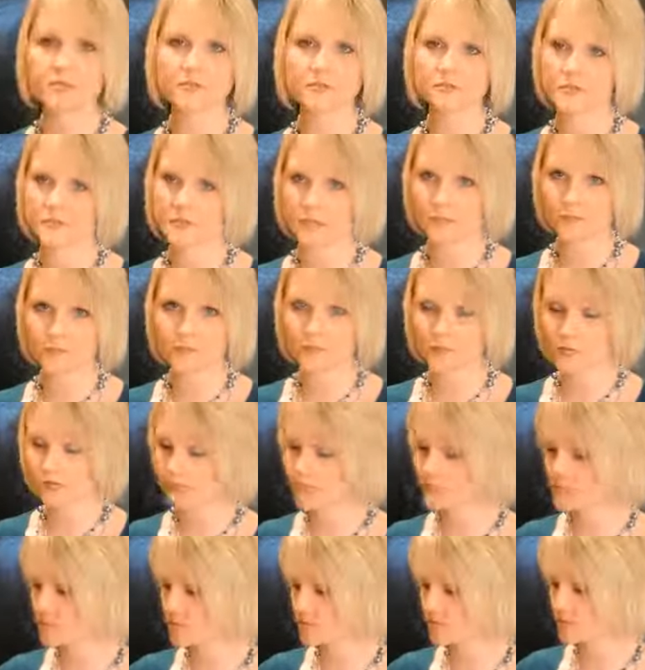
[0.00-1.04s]
do the same for
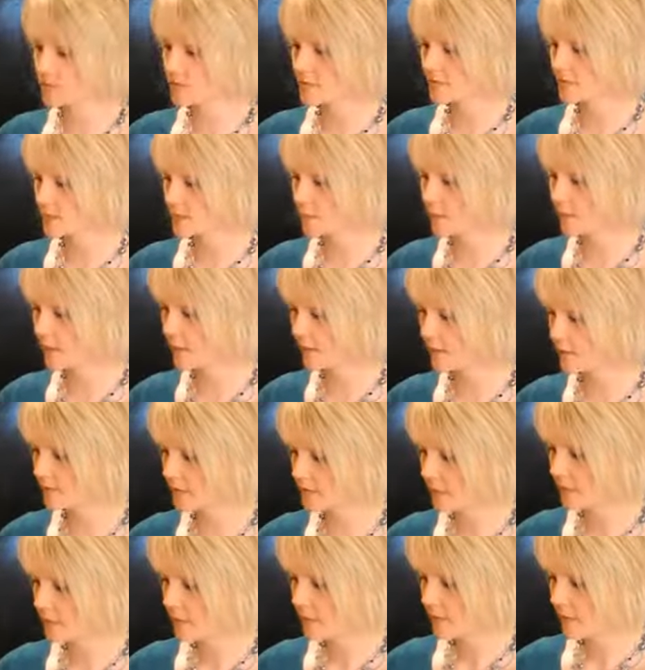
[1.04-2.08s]
lentils as well.
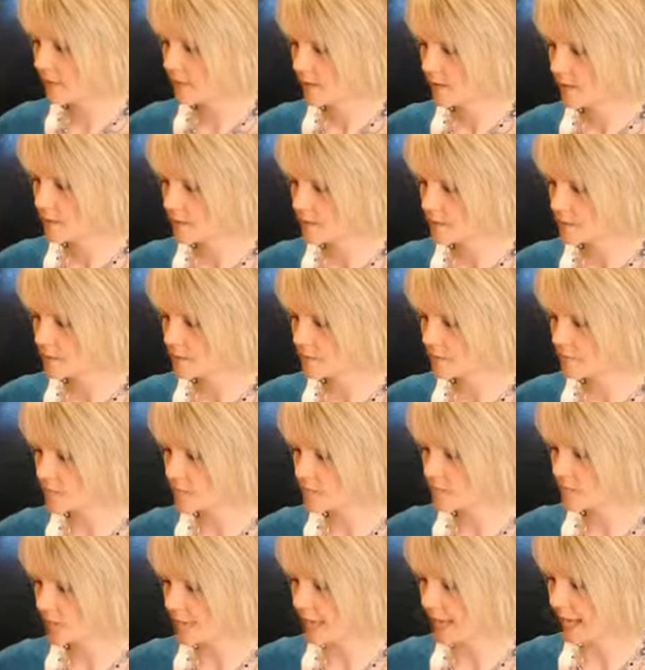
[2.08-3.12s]
So I'm
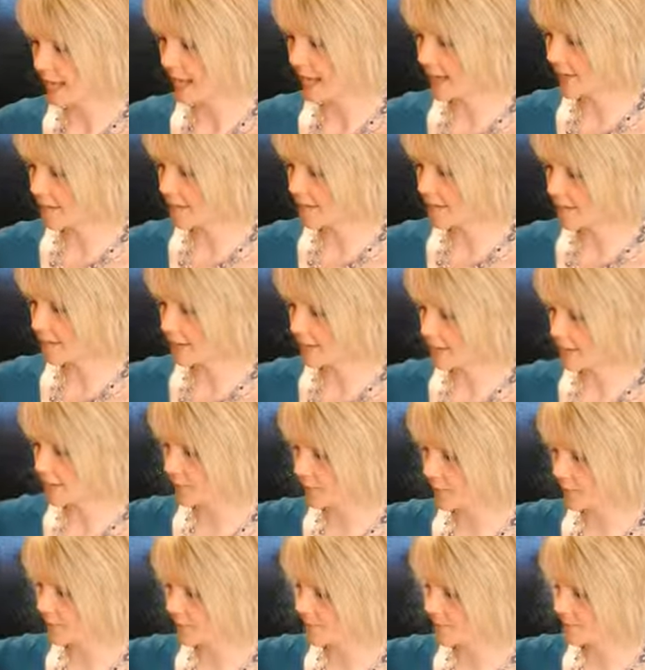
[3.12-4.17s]
just going to add my
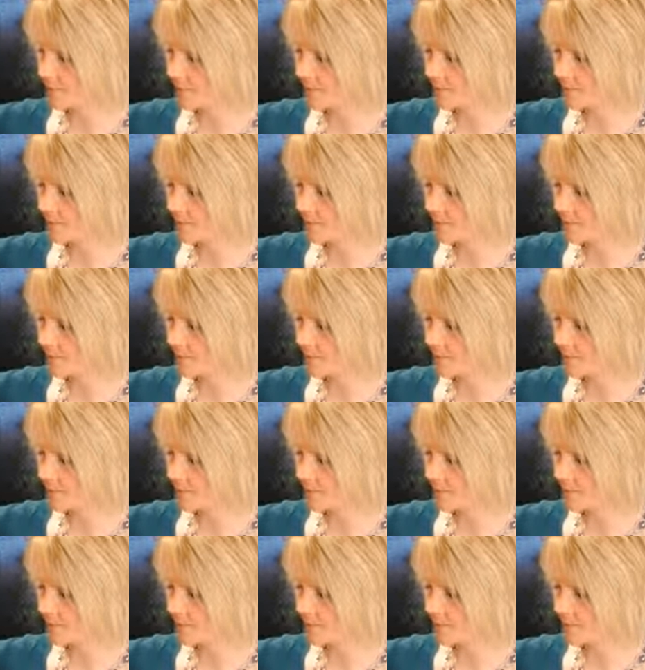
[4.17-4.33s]
liquid.